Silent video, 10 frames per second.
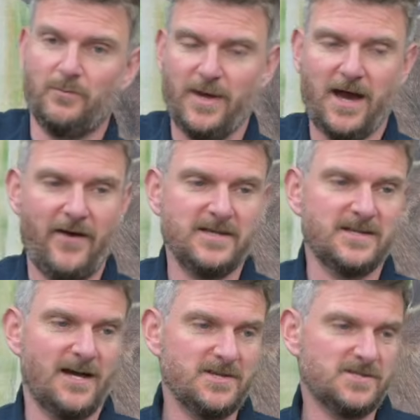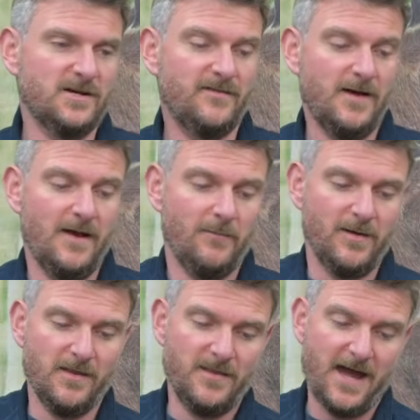PRS kind of stuff.
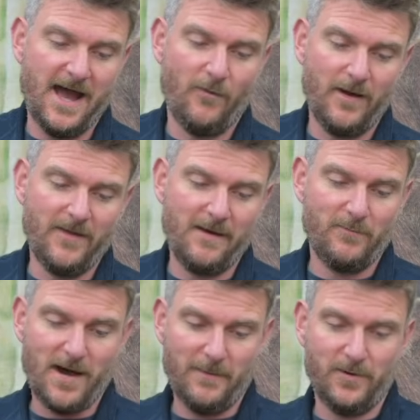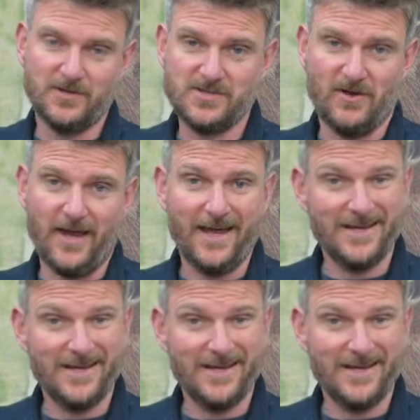But that, when that bipod's on it,